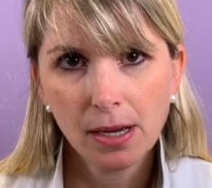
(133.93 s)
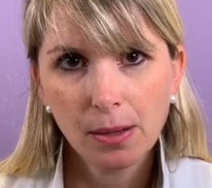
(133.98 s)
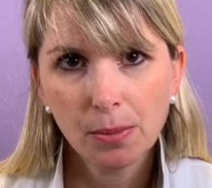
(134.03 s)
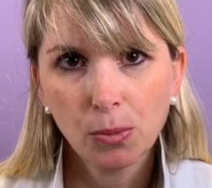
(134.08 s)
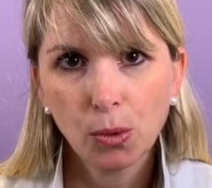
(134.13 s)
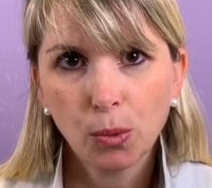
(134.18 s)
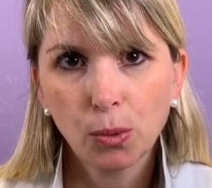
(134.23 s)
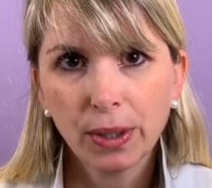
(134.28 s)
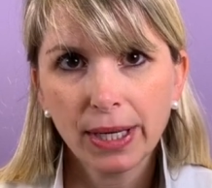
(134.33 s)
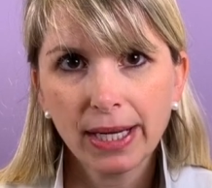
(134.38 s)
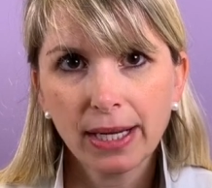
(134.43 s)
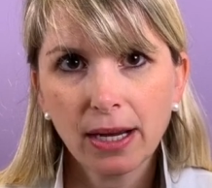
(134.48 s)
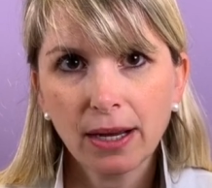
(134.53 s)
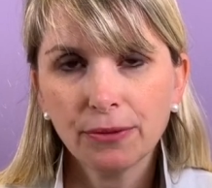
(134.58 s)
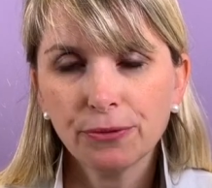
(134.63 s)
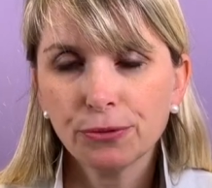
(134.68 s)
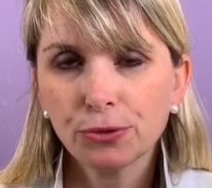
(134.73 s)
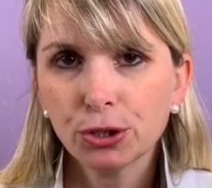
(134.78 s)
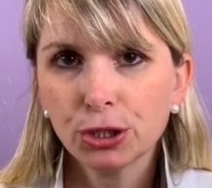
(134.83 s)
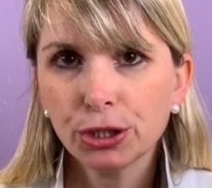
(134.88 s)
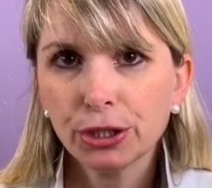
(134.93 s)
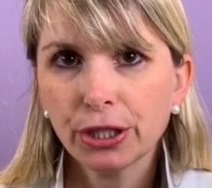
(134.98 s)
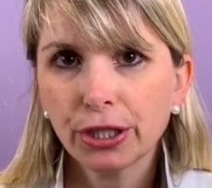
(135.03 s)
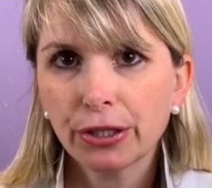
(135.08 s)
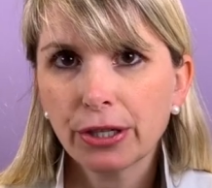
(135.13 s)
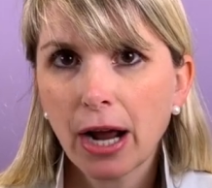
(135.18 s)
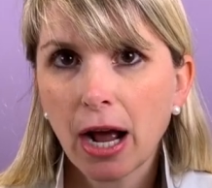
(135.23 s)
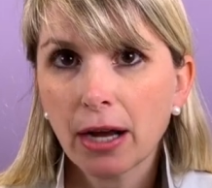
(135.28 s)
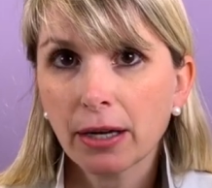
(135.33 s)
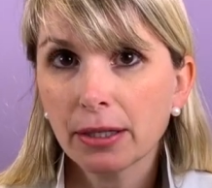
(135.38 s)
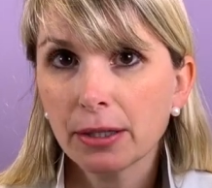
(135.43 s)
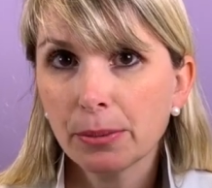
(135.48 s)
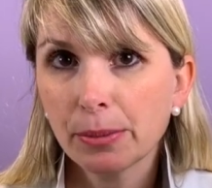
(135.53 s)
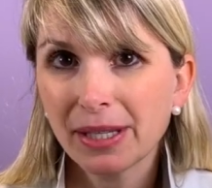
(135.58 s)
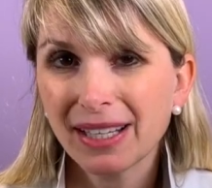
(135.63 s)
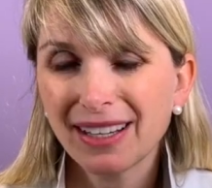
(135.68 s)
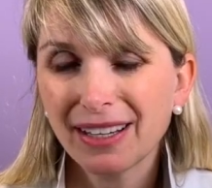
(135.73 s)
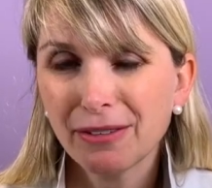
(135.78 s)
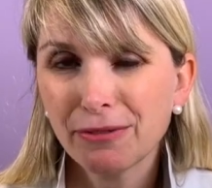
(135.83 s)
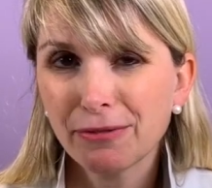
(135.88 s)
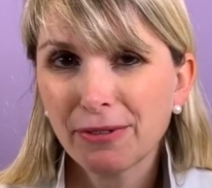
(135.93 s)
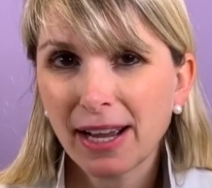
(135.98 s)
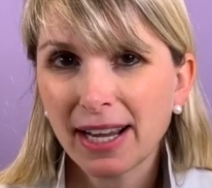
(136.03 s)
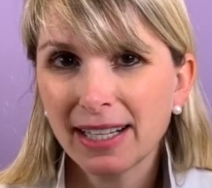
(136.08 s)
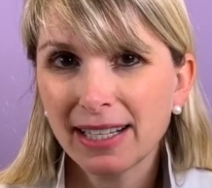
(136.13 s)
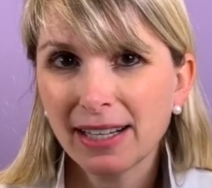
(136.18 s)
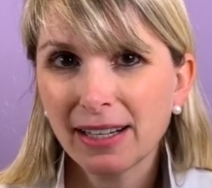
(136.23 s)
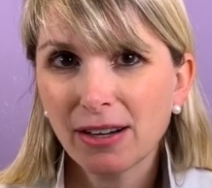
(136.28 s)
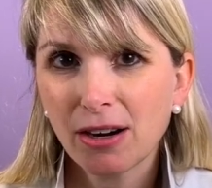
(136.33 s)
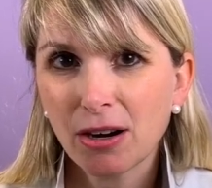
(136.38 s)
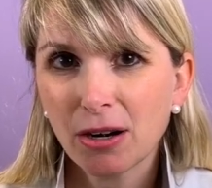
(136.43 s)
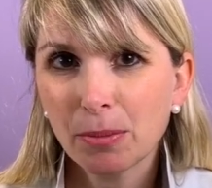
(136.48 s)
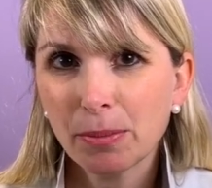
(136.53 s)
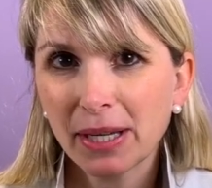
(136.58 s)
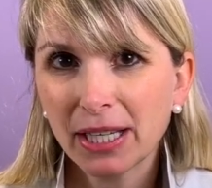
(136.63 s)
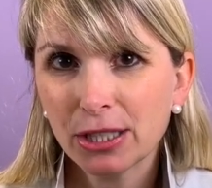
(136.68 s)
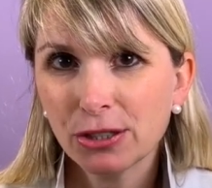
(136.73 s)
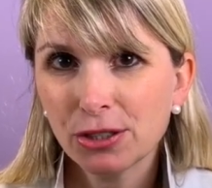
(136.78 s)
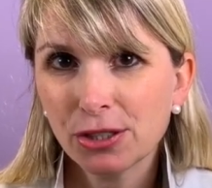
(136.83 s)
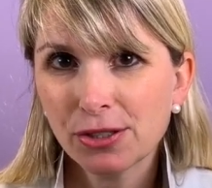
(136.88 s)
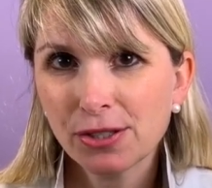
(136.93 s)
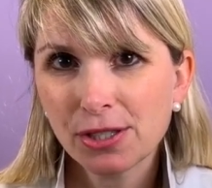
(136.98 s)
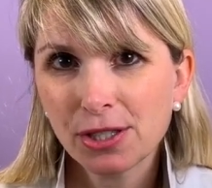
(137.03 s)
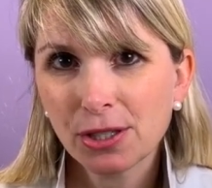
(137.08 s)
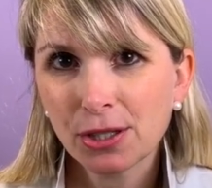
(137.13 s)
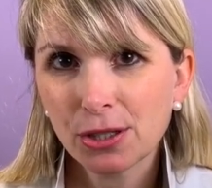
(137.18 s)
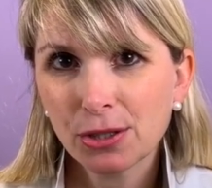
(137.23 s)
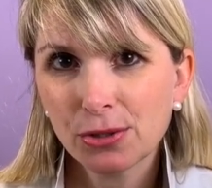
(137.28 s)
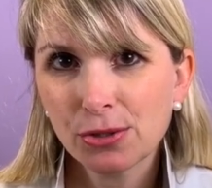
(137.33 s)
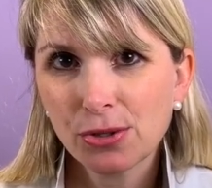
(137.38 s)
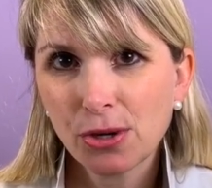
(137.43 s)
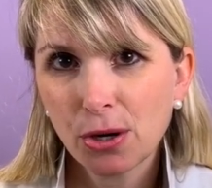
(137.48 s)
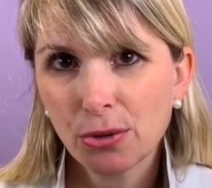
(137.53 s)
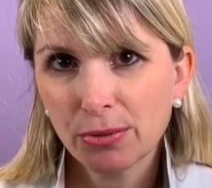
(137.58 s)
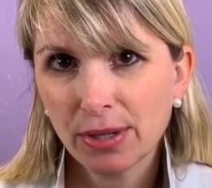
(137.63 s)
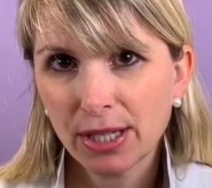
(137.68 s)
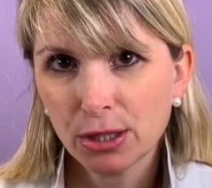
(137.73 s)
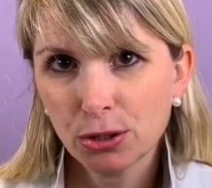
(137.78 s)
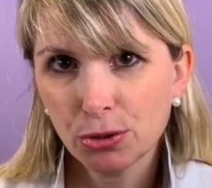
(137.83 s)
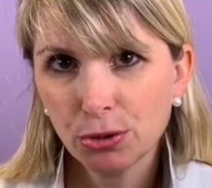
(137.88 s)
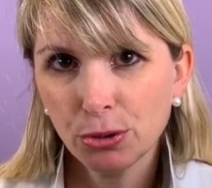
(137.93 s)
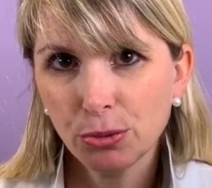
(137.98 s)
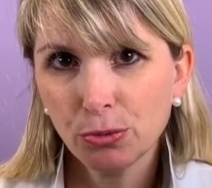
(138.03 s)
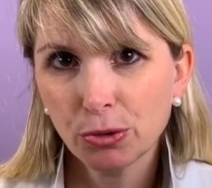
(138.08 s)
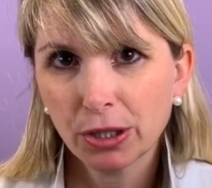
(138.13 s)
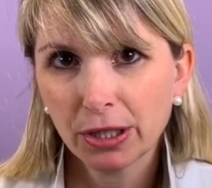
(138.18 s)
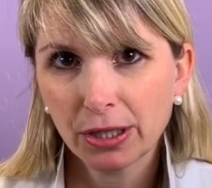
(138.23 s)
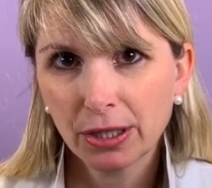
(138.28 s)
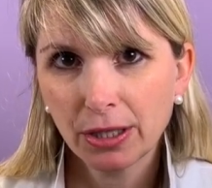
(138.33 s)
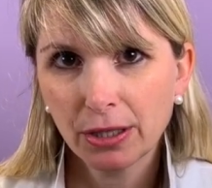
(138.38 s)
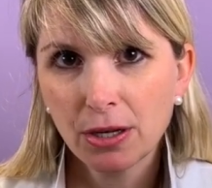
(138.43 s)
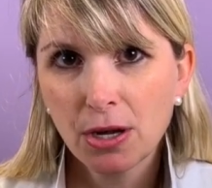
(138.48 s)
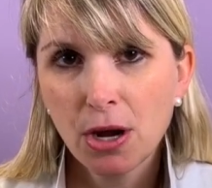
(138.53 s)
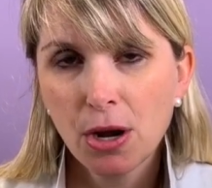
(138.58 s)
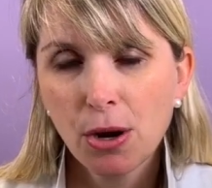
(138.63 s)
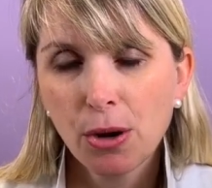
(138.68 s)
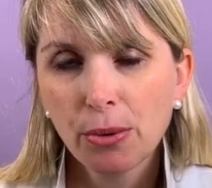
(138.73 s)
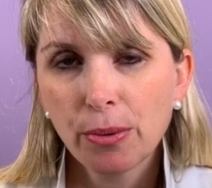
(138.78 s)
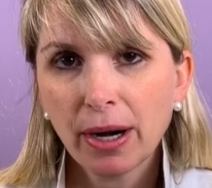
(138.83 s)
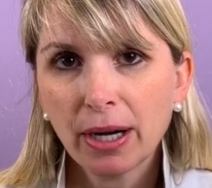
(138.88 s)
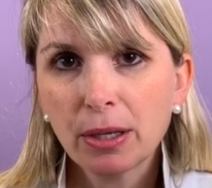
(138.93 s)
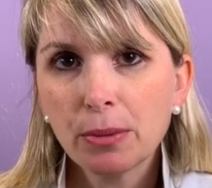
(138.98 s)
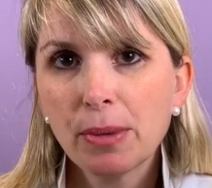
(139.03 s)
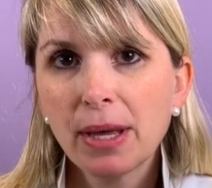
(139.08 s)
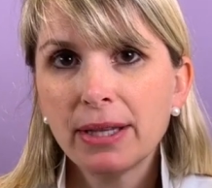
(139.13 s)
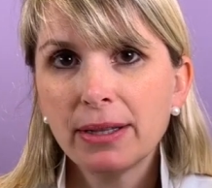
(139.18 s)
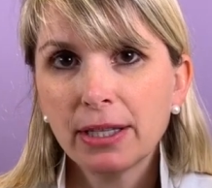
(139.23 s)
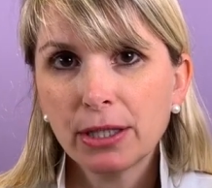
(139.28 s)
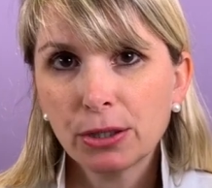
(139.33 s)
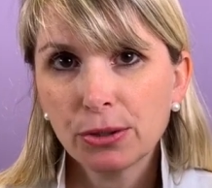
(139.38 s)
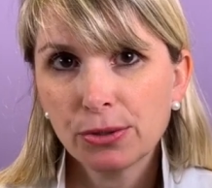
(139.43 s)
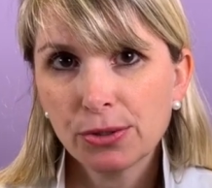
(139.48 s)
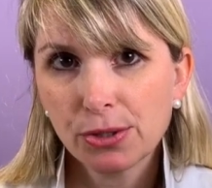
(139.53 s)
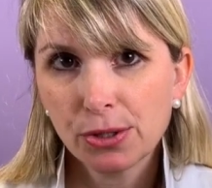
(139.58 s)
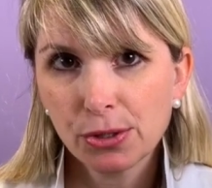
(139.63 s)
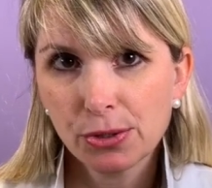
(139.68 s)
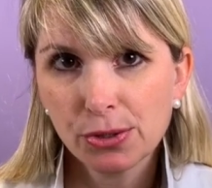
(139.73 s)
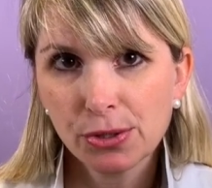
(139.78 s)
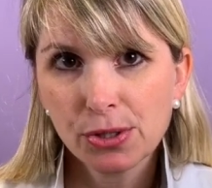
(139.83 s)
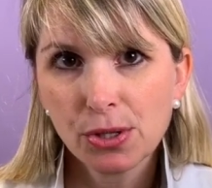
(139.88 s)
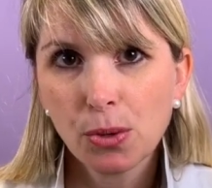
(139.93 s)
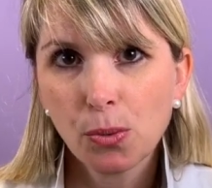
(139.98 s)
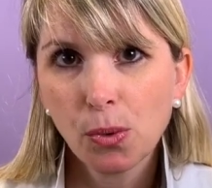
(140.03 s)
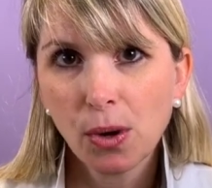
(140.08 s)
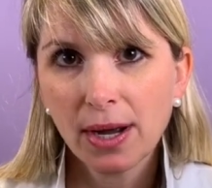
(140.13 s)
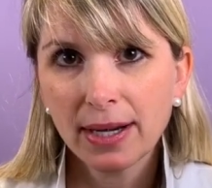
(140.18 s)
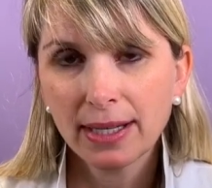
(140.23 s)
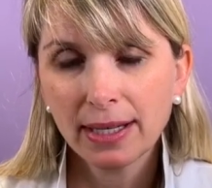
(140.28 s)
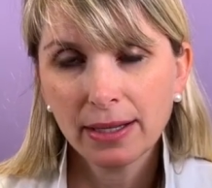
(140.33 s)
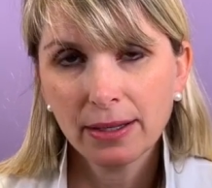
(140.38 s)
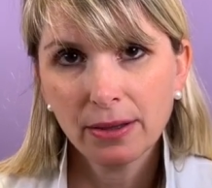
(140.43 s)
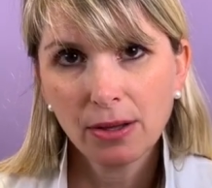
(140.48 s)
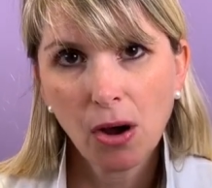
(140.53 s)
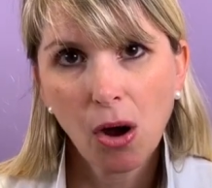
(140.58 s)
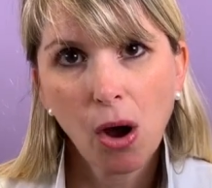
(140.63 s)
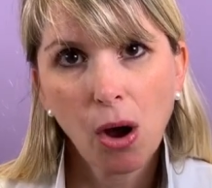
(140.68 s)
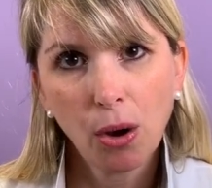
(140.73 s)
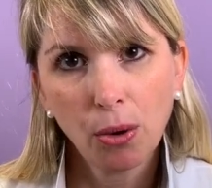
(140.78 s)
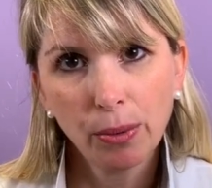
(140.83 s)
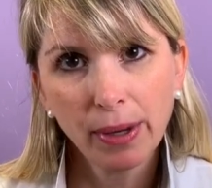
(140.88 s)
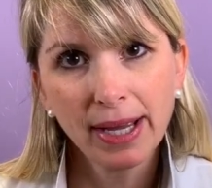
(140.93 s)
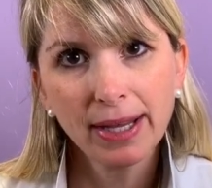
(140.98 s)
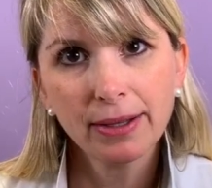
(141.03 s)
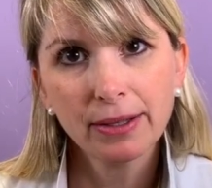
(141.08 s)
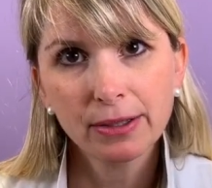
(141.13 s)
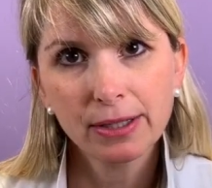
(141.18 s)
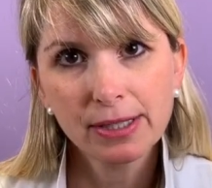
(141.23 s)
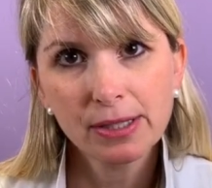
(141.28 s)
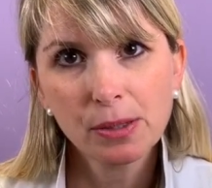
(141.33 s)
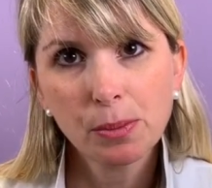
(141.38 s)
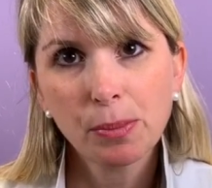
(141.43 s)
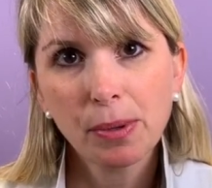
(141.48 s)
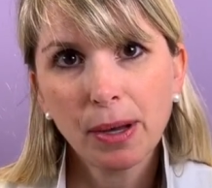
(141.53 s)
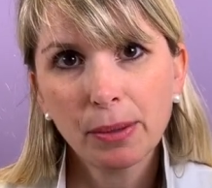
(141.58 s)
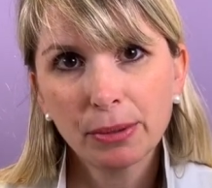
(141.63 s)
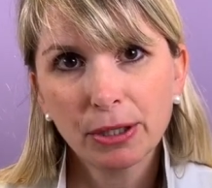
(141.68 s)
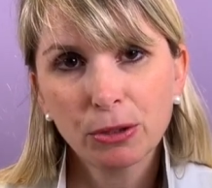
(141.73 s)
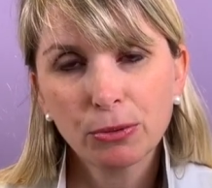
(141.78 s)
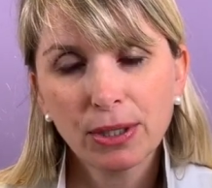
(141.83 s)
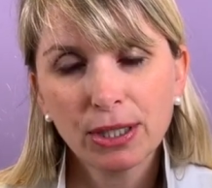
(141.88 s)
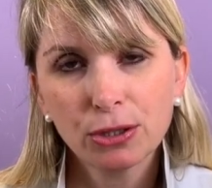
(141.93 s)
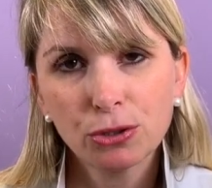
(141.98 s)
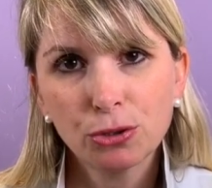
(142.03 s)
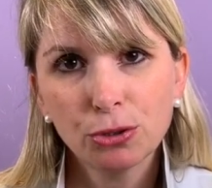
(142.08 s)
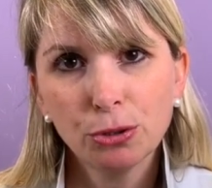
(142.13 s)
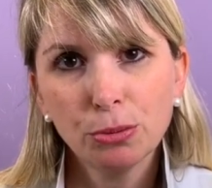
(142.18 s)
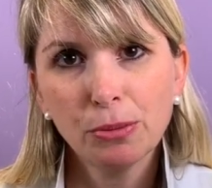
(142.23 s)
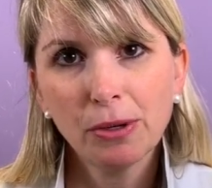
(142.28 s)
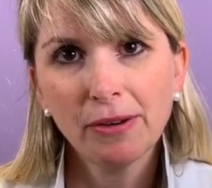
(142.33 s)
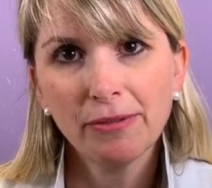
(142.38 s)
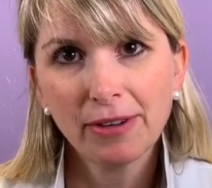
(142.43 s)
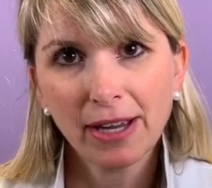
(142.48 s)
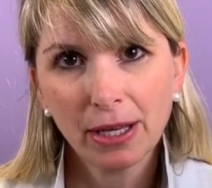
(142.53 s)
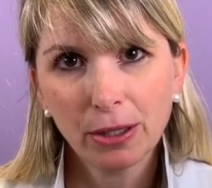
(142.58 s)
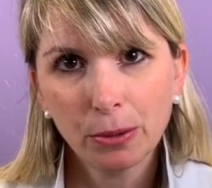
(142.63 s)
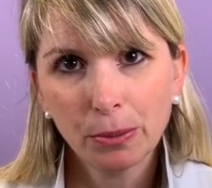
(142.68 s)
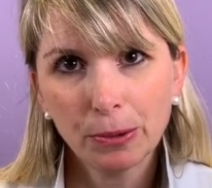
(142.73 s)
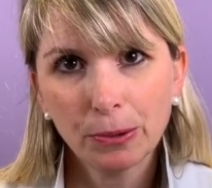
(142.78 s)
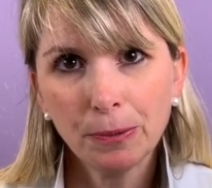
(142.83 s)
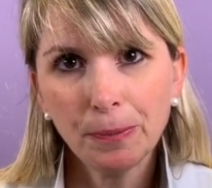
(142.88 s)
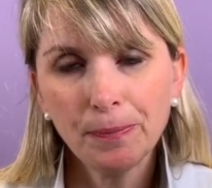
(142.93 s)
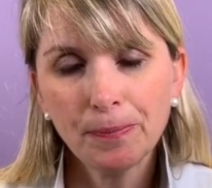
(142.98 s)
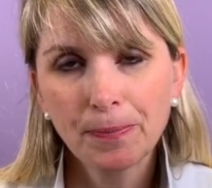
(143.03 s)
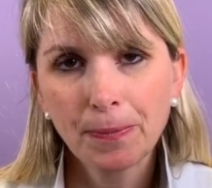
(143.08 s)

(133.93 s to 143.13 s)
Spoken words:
We unfortunately are not going to be inviting our patients to use our restroom. We're going to recommend that you use the one in the hallway. There is a public restroom available.